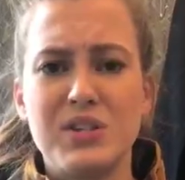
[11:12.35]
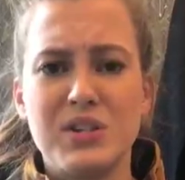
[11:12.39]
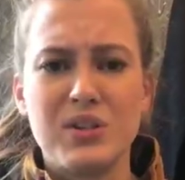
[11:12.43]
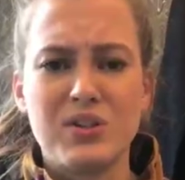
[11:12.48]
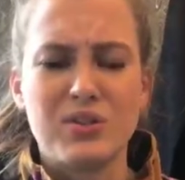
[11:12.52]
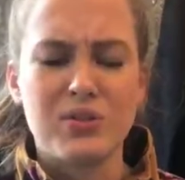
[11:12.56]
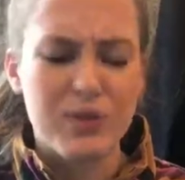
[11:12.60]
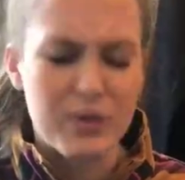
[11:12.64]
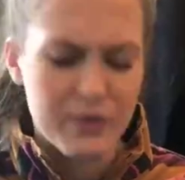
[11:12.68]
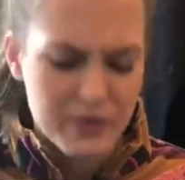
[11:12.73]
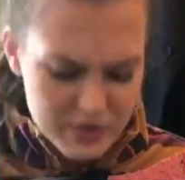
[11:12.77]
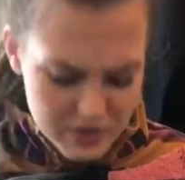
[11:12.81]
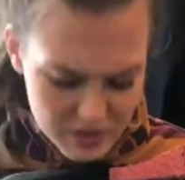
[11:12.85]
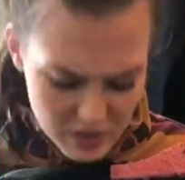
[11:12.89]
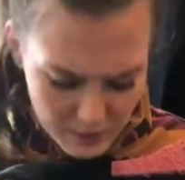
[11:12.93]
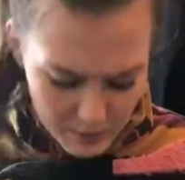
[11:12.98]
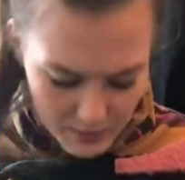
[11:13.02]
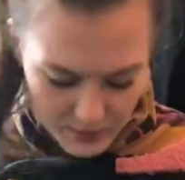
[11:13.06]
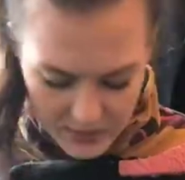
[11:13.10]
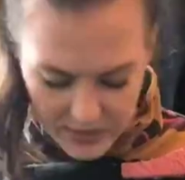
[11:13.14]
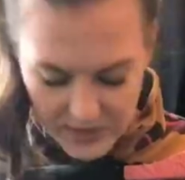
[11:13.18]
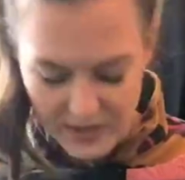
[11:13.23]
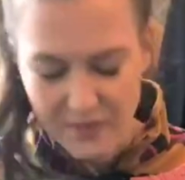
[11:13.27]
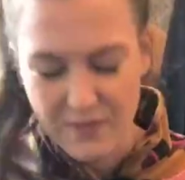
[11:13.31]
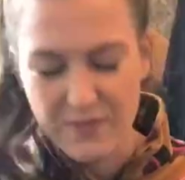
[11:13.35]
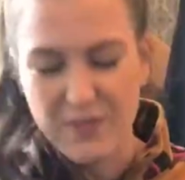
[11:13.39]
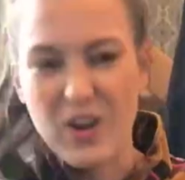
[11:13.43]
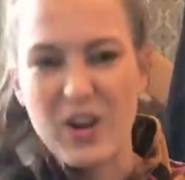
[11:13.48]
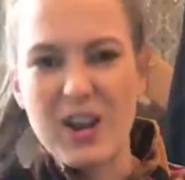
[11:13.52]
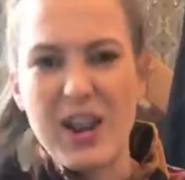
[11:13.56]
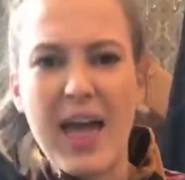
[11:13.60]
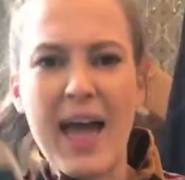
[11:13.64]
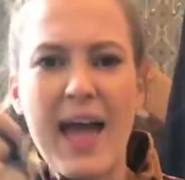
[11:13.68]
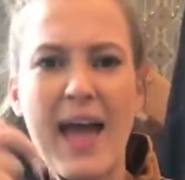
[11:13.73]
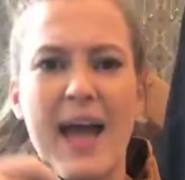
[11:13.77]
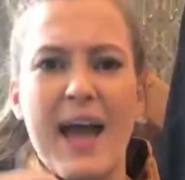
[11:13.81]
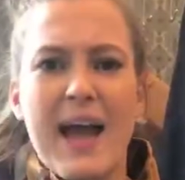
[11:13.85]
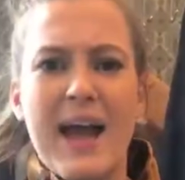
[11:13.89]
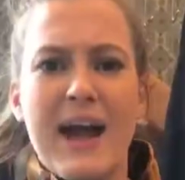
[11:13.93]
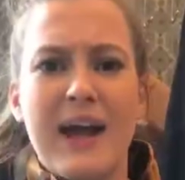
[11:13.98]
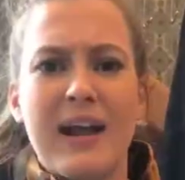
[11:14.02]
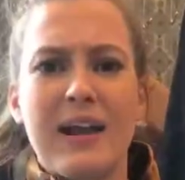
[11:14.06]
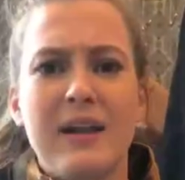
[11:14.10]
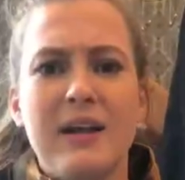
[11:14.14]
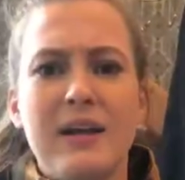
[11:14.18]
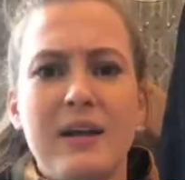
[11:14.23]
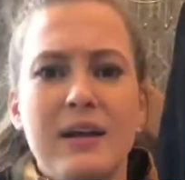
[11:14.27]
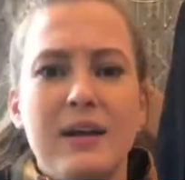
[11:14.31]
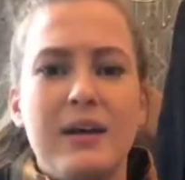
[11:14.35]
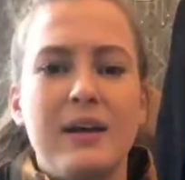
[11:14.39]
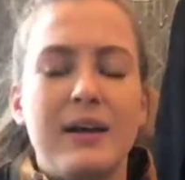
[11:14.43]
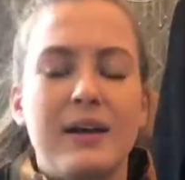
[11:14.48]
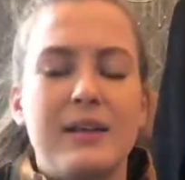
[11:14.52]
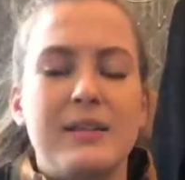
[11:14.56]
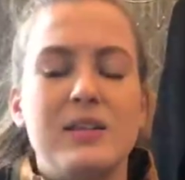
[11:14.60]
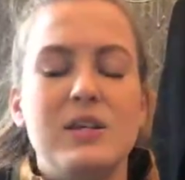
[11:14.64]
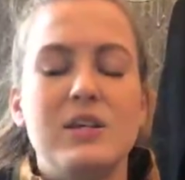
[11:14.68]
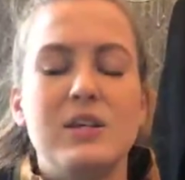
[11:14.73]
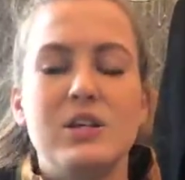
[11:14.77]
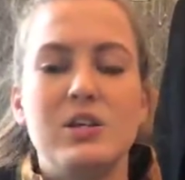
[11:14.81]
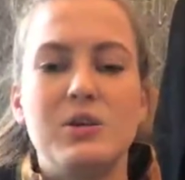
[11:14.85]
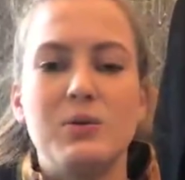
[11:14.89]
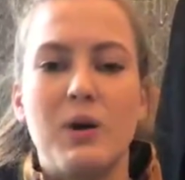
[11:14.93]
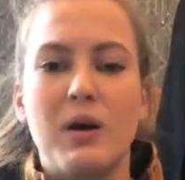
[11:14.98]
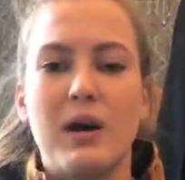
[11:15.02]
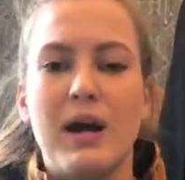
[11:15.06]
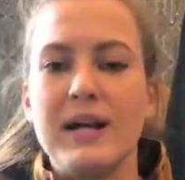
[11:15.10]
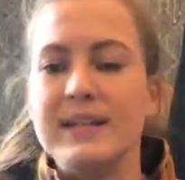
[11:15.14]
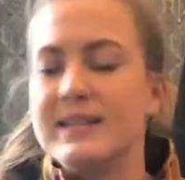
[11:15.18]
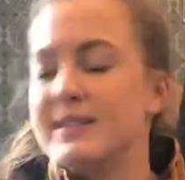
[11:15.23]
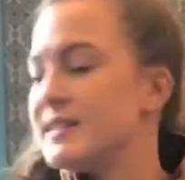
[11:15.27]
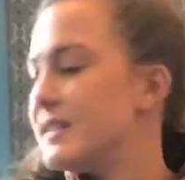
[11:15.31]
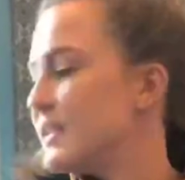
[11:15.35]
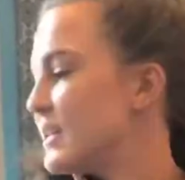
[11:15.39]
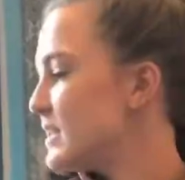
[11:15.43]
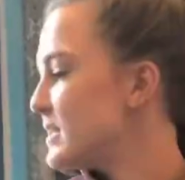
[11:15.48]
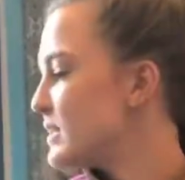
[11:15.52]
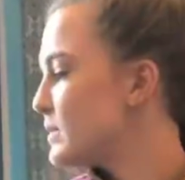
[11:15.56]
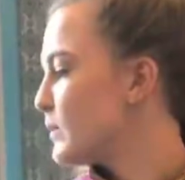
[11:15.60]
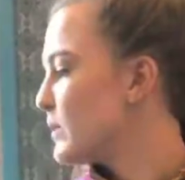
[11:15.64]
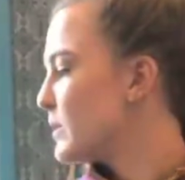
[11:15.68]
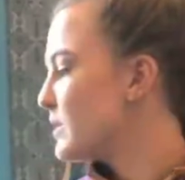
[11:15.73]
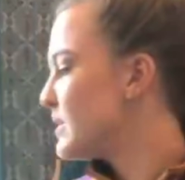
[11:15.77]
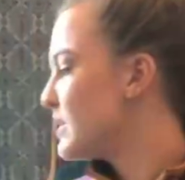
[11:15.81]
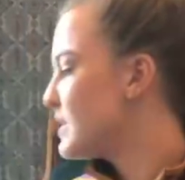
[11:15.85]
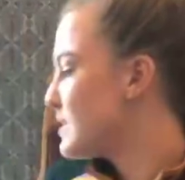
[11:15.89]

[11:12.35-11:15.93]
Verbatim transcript: You could throw this on with like a fun hat. You could do all kinds of things with